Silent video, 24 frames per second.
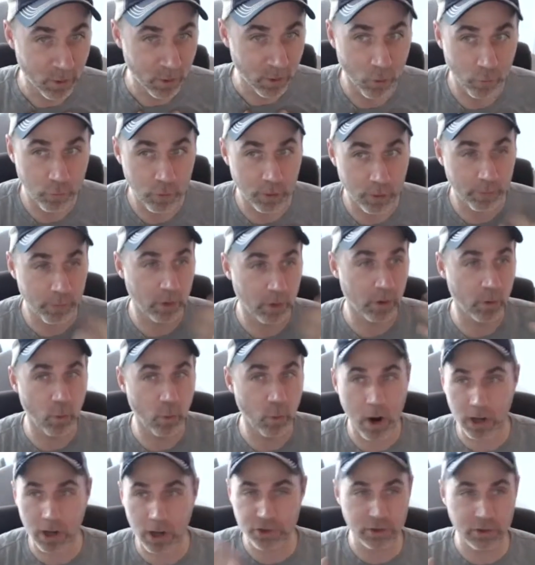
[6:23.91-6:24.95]
or for a per
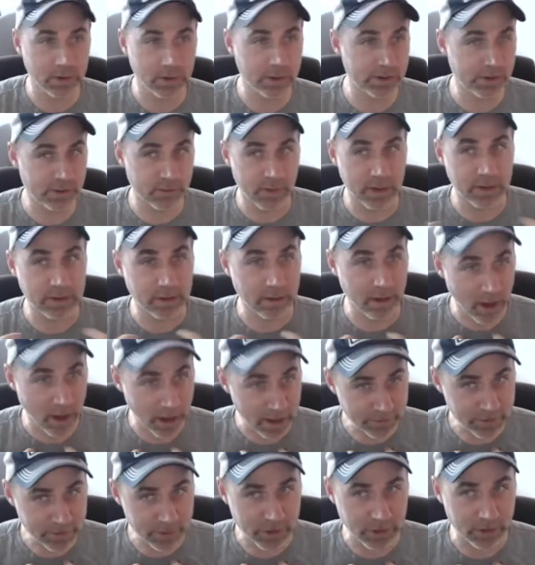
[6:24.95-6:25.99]
watch or listen rate that
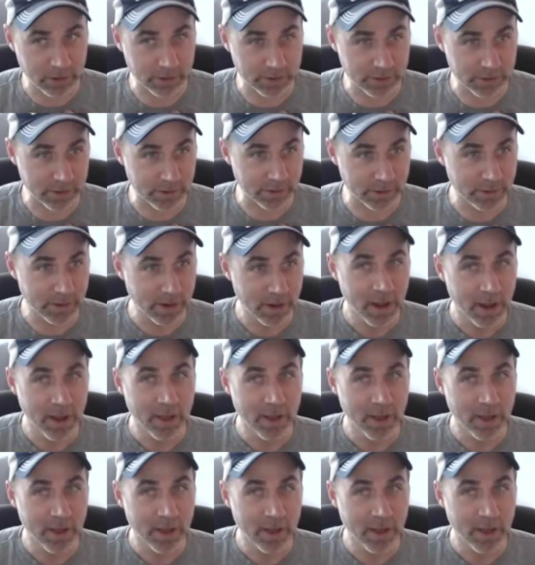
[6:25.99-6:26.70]
I've chosen,